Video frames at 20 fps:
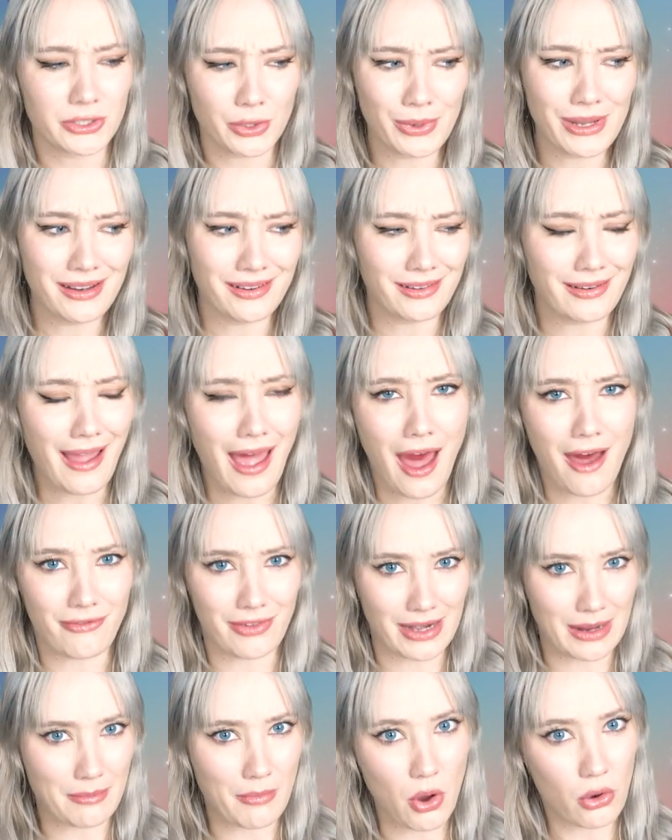So he didn't have
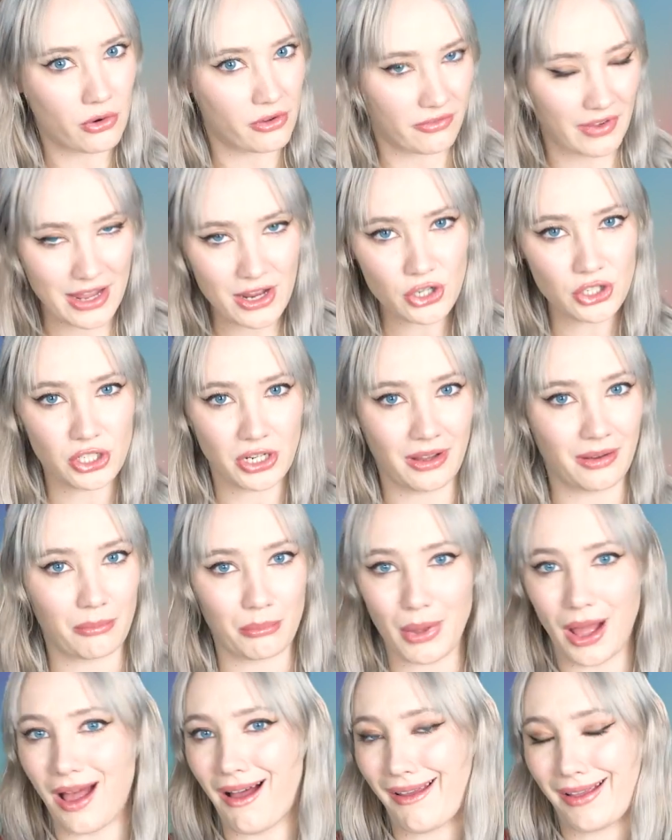any motivation
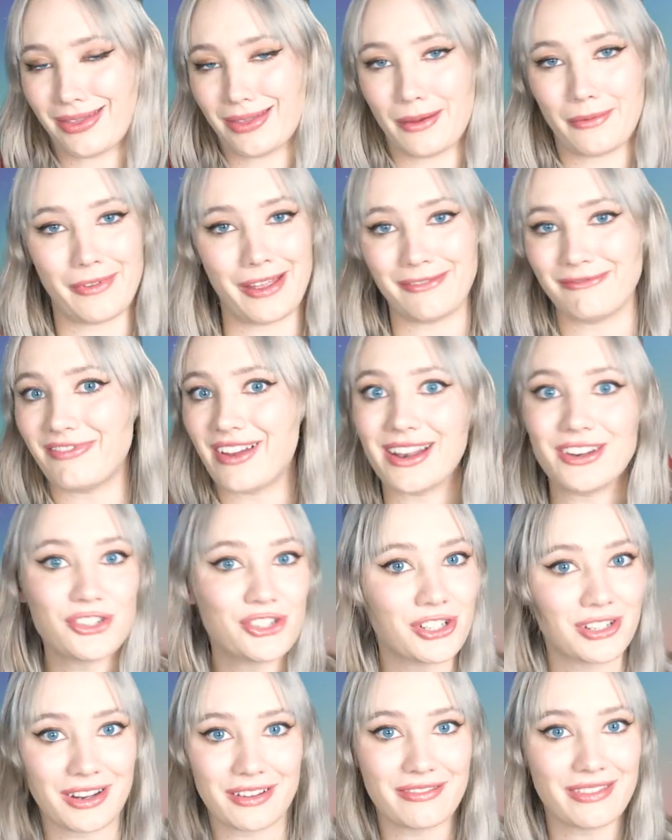behind the
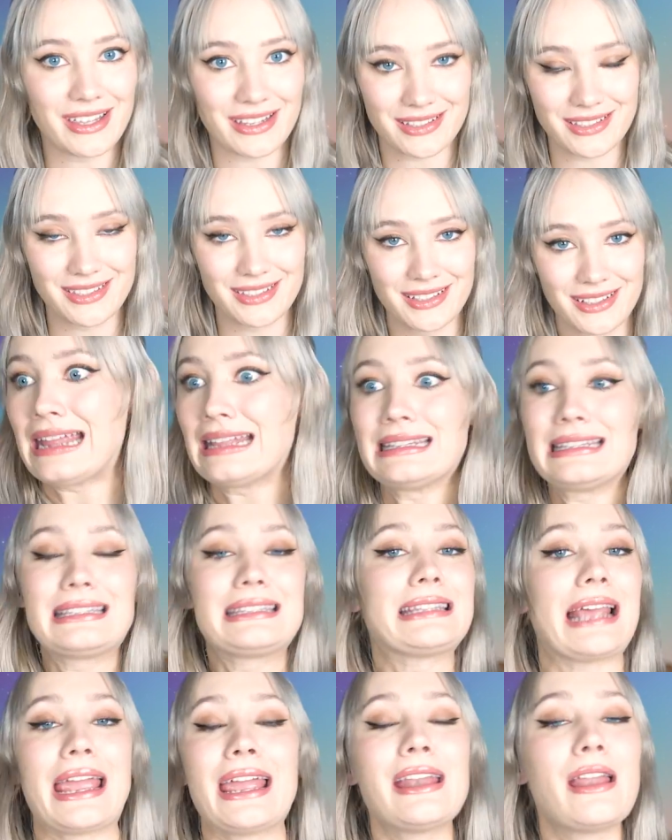invention of this
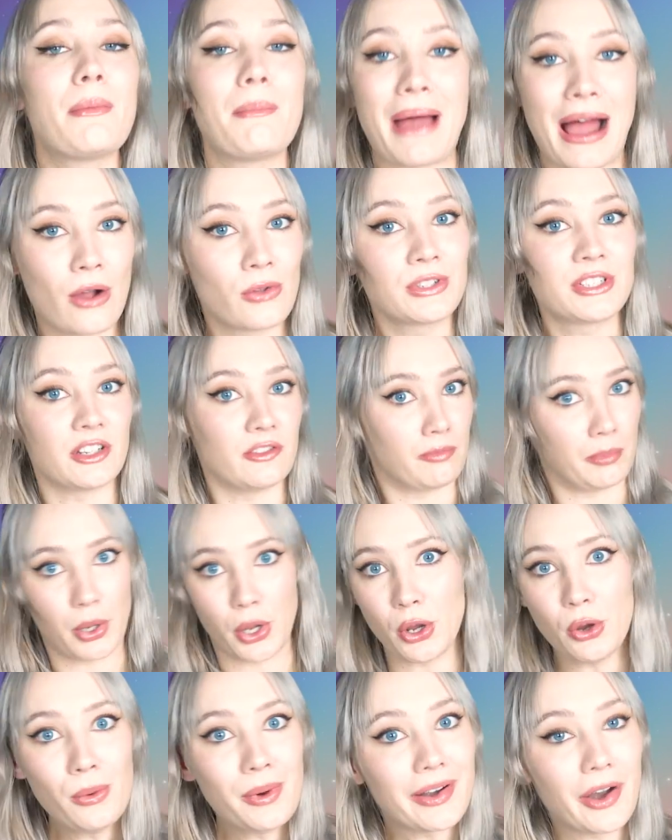insane amount of
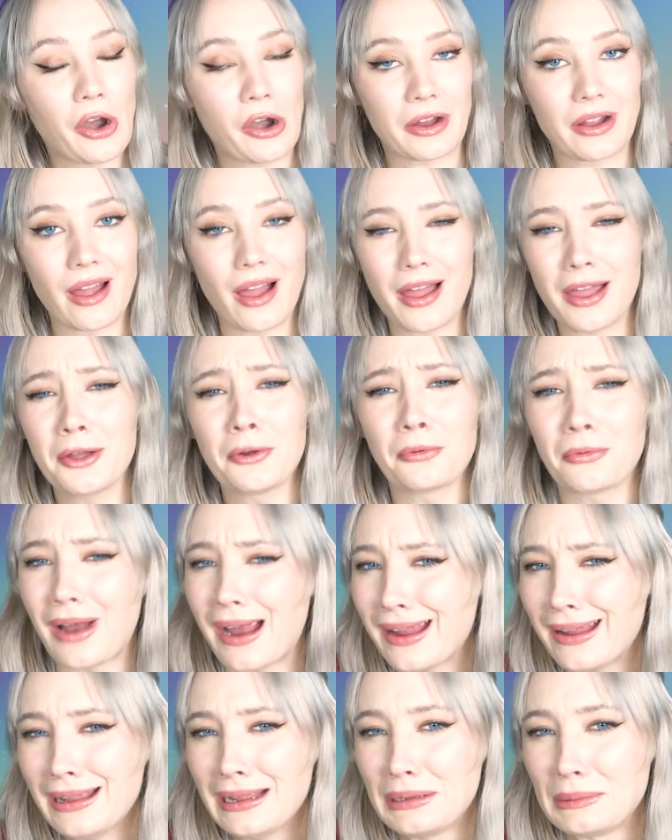poo in our gut,
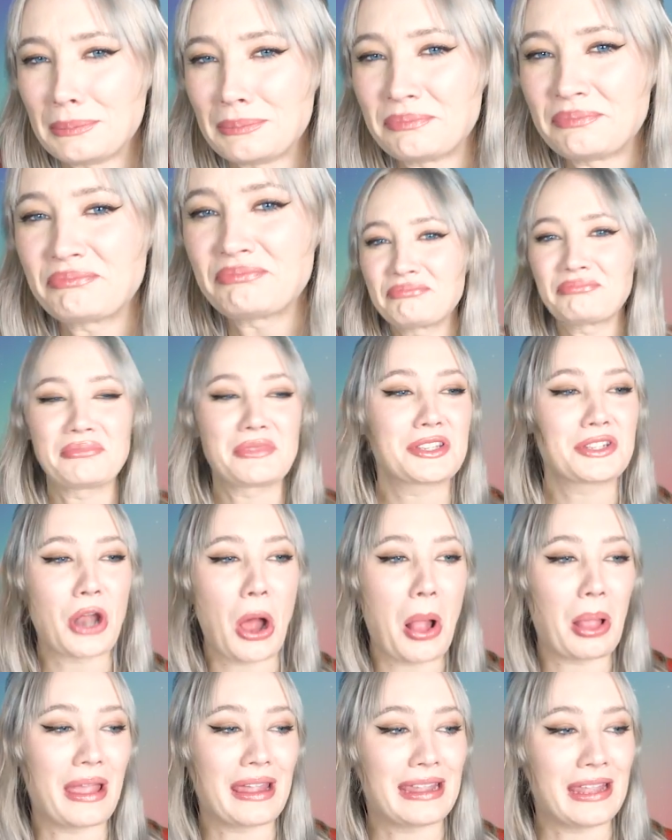right? It's
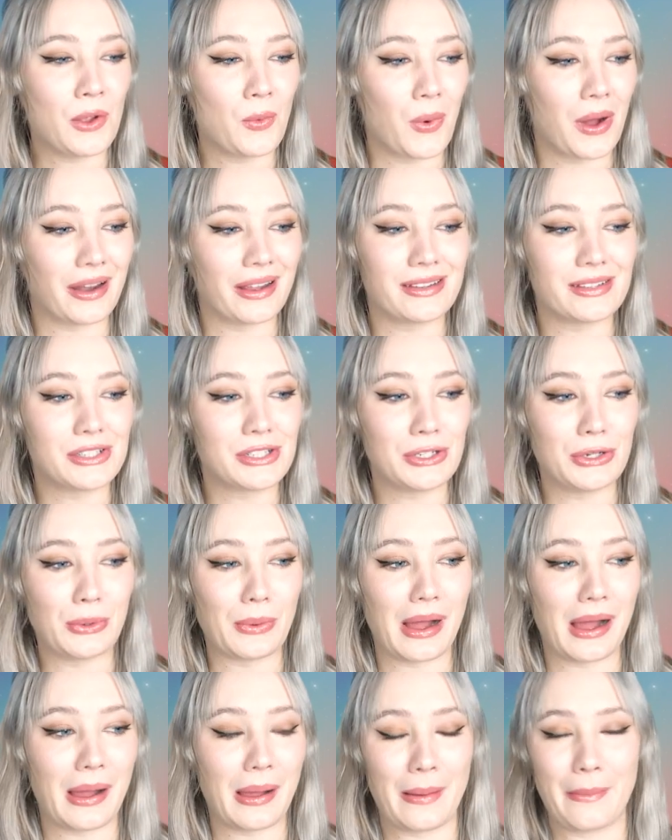not like he wanted
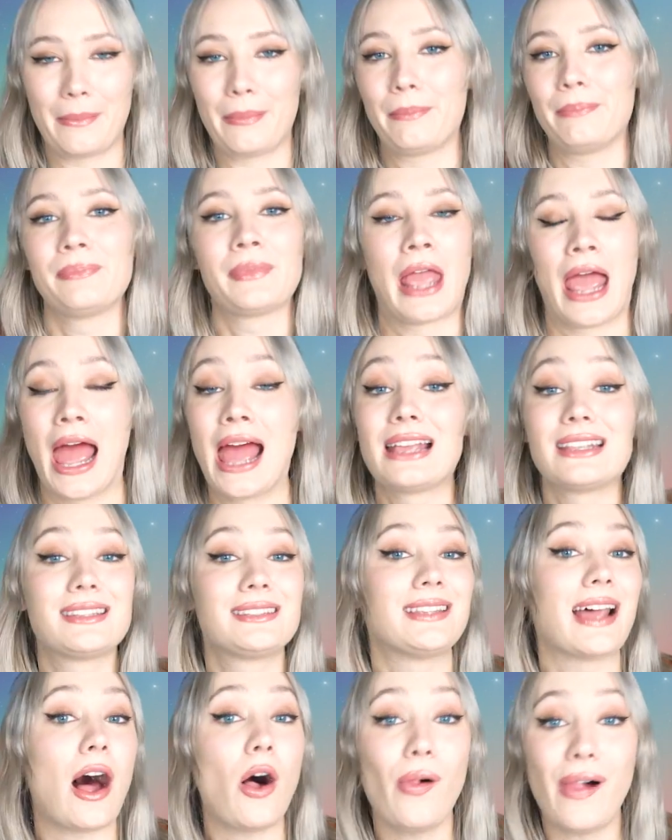to uh,
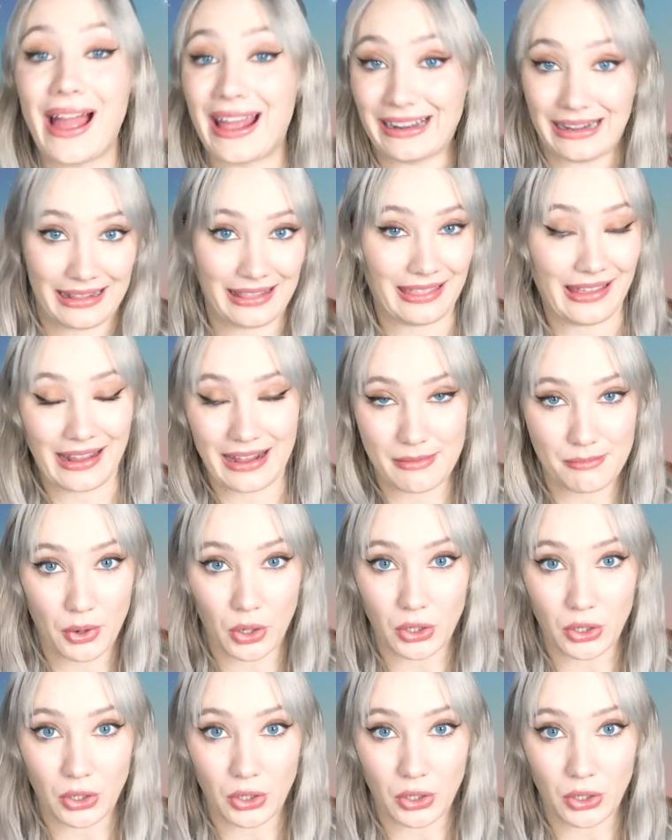sell anything in